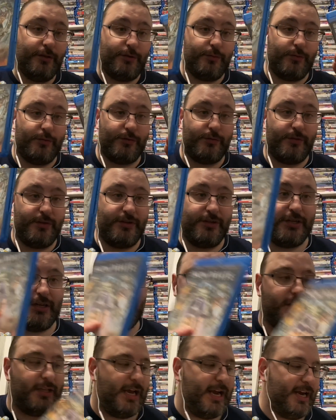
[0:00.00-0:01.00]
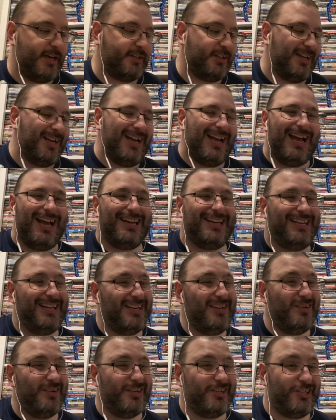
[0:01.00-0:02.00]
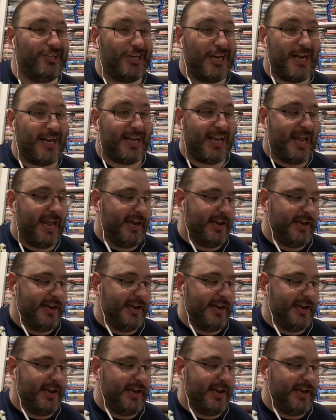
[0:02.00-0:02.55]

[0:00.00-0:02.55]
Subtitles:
one's Region A locked. Didn't check